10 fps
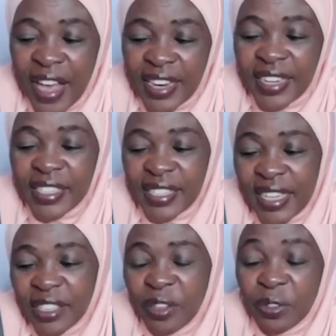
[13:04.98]
final
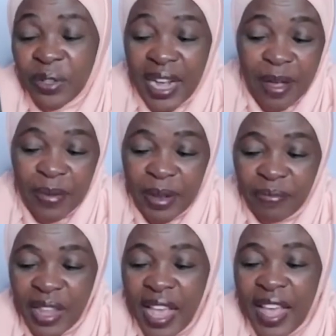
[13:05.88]
distinctions will come in.
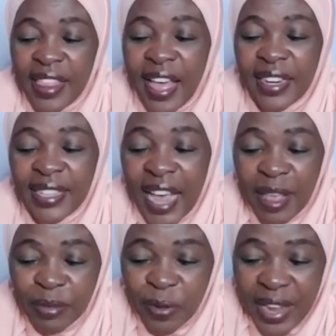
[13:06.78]
There are
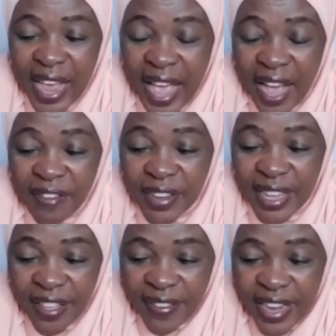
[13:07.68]
times when I have
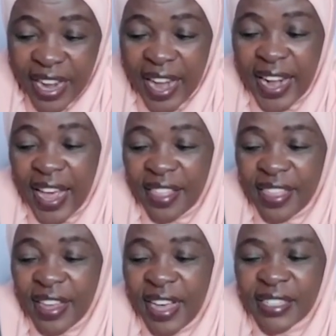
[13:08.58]
given and
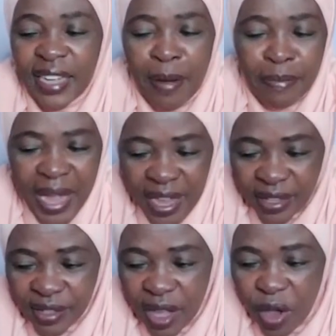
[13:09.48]
nothing has come
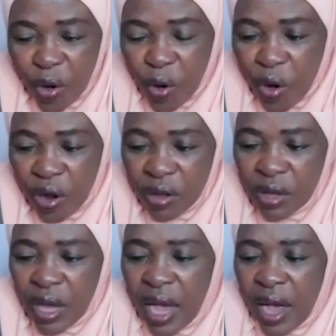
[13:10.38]
back, or
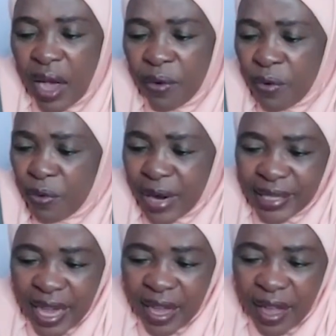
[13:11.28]
what
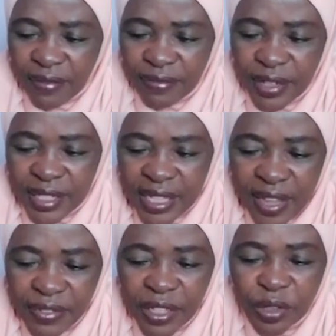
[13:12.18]
I have
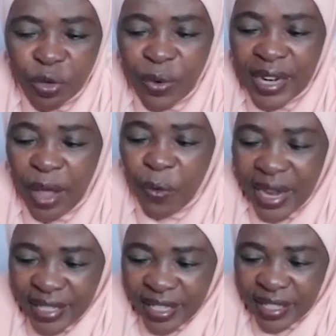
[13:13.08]
received is not what I
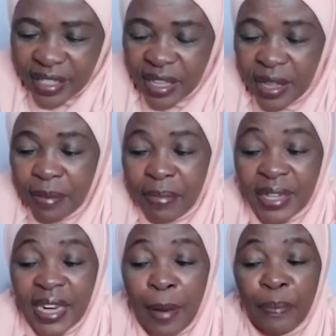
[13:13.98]
wanted. But
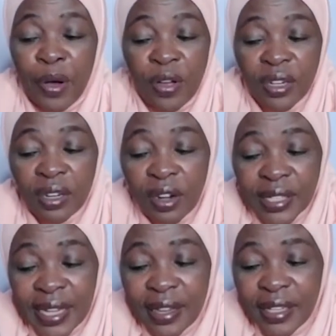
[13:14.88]
upon
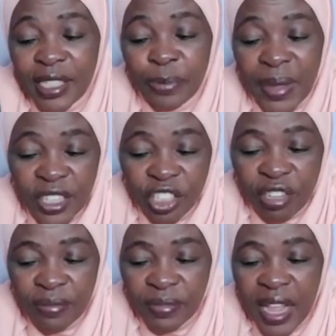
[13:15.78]
closer inspection
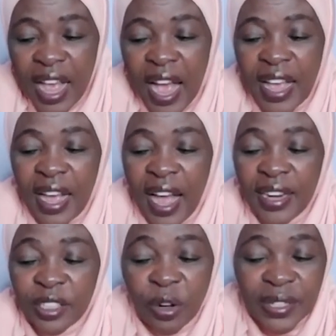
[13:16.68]

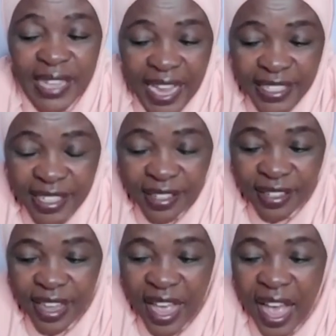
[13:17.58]
and soul searching,
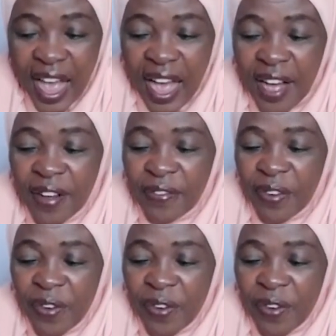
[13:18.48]
I